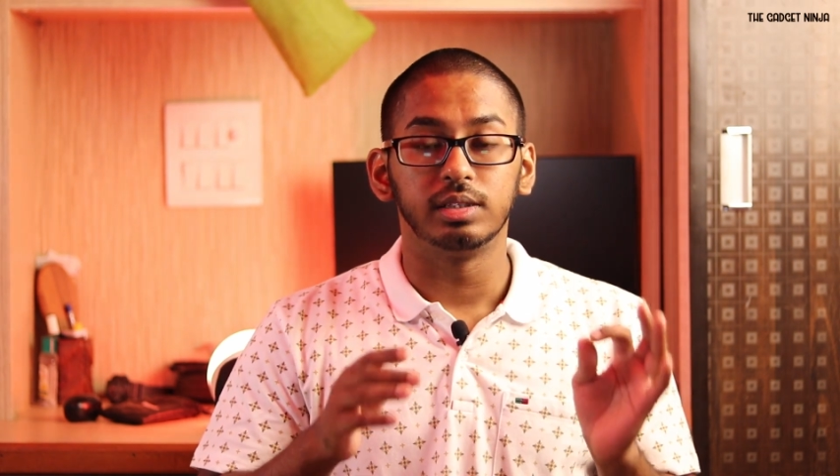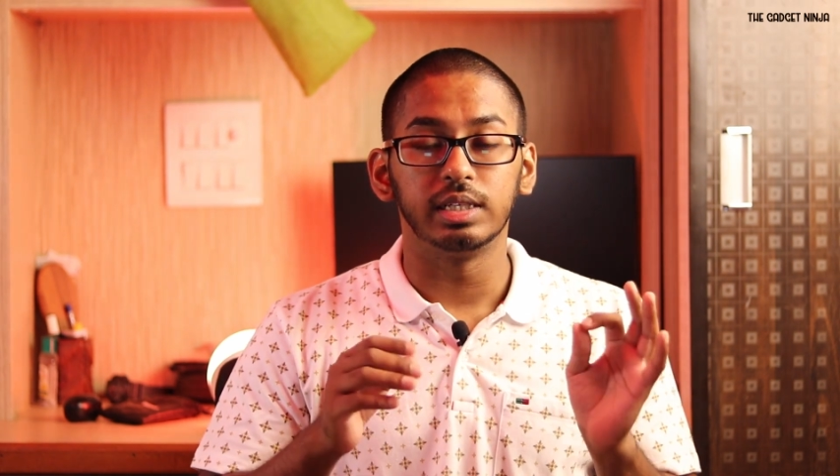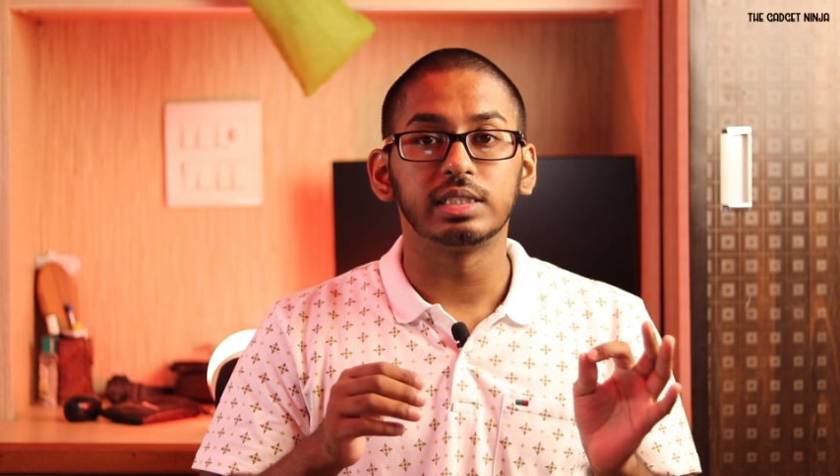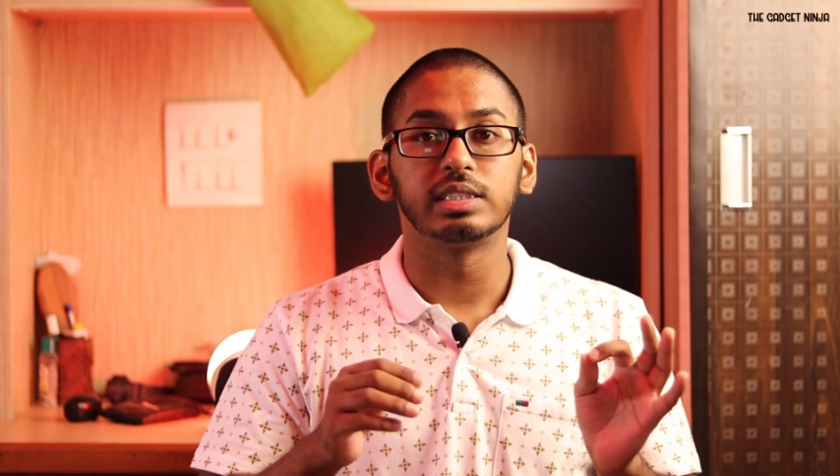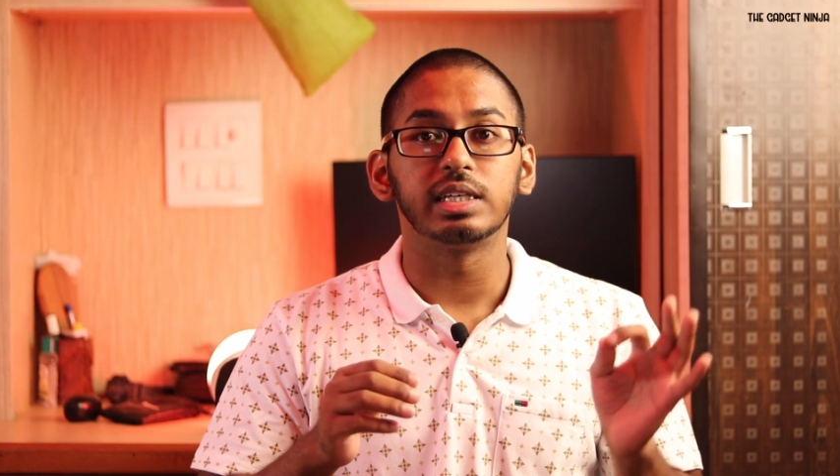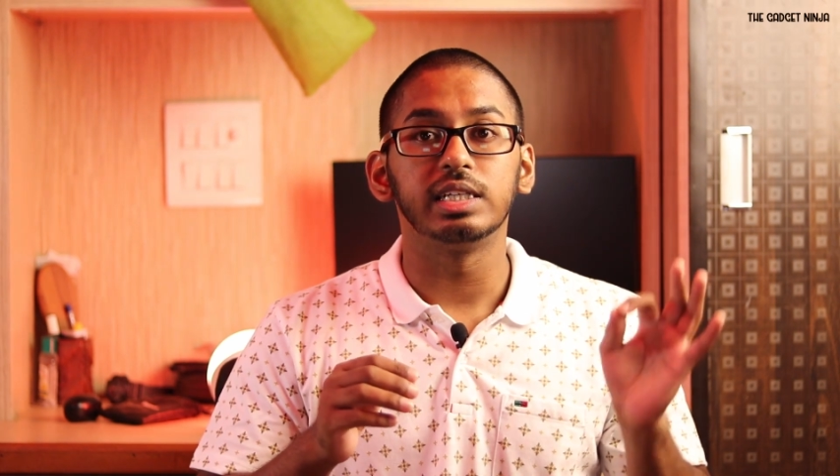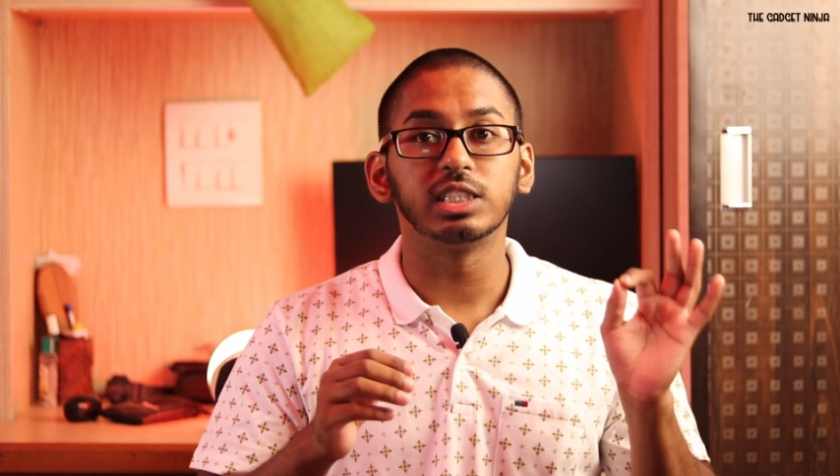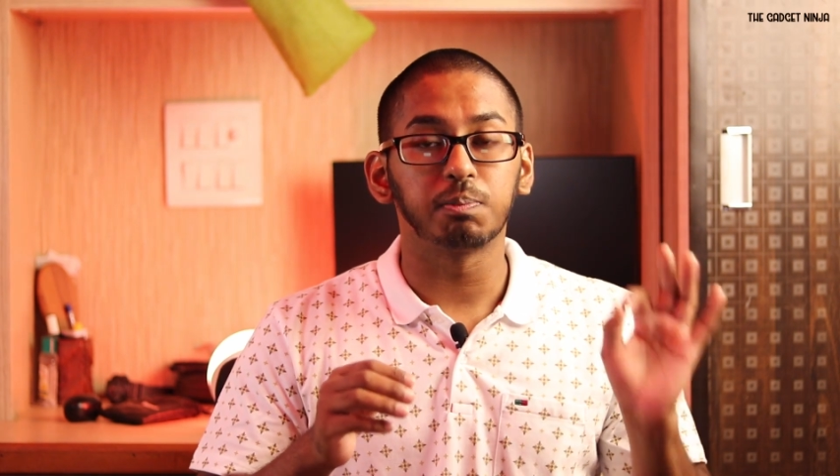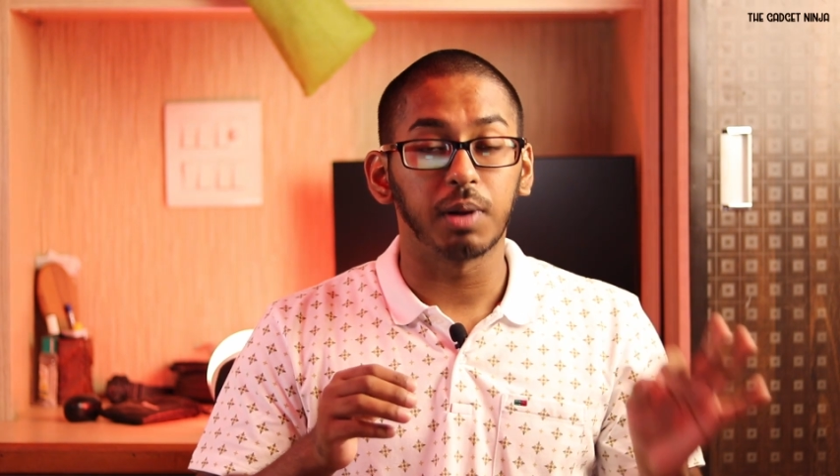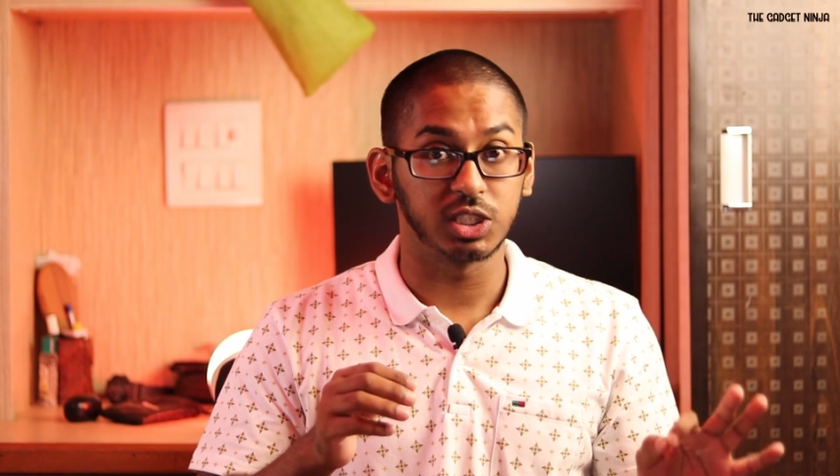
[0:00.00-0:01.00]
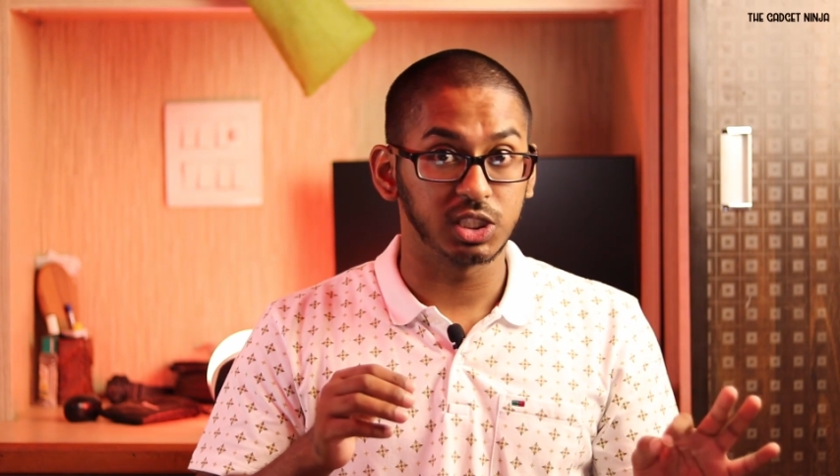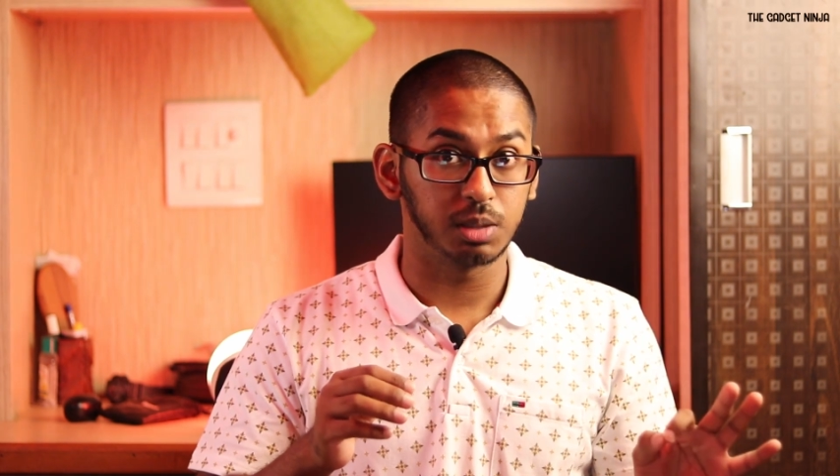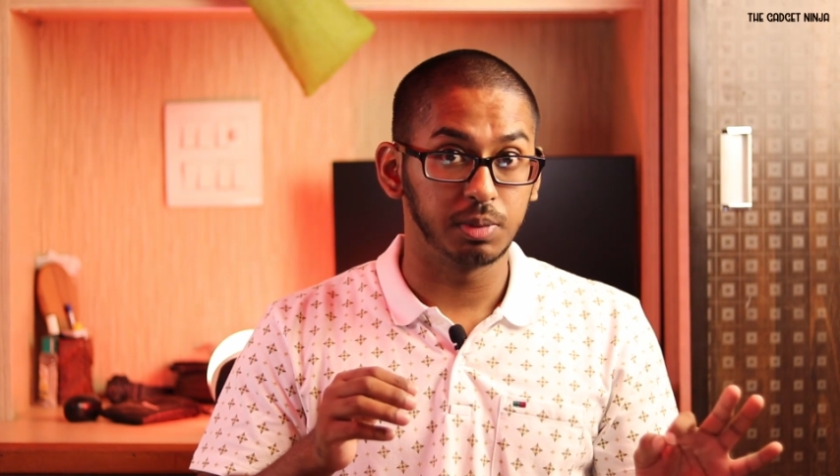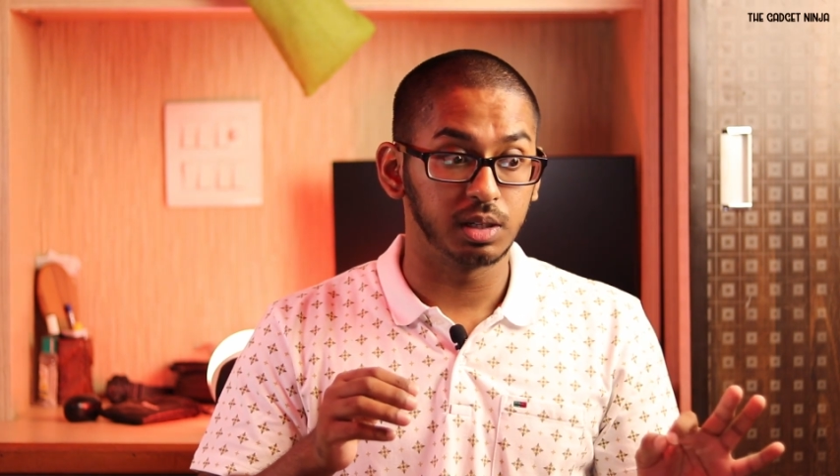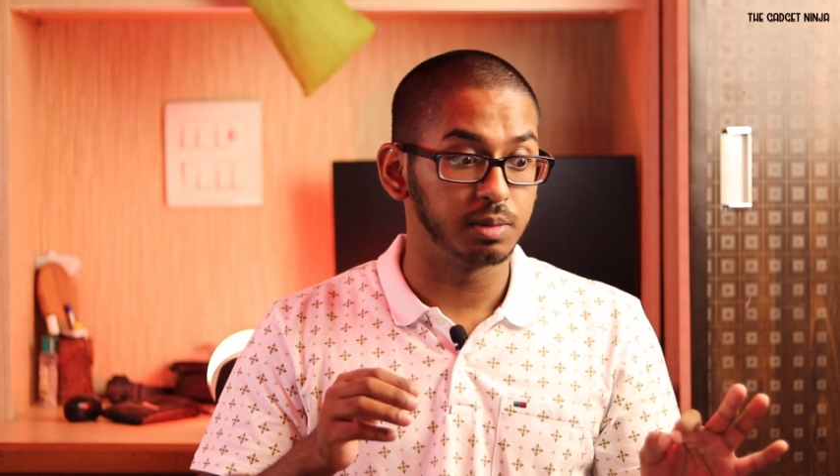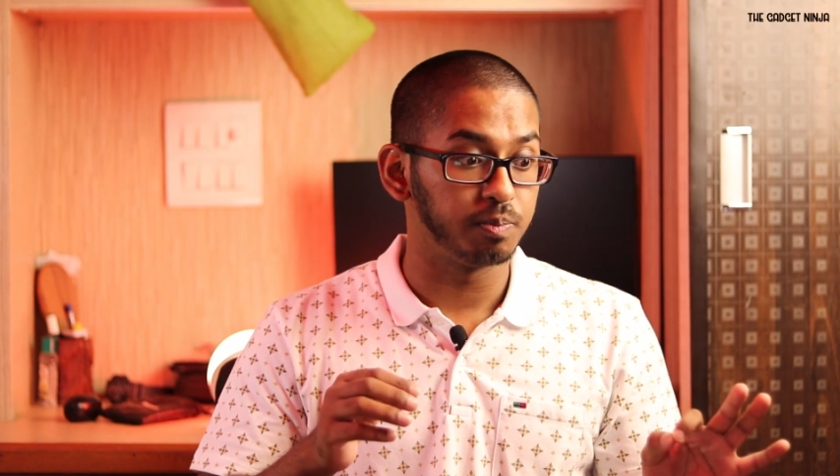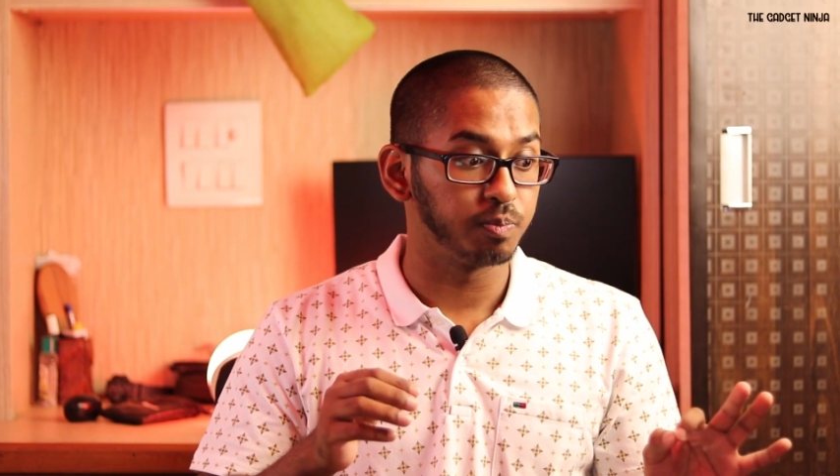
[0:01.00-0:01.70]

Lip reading: This is a plastic build.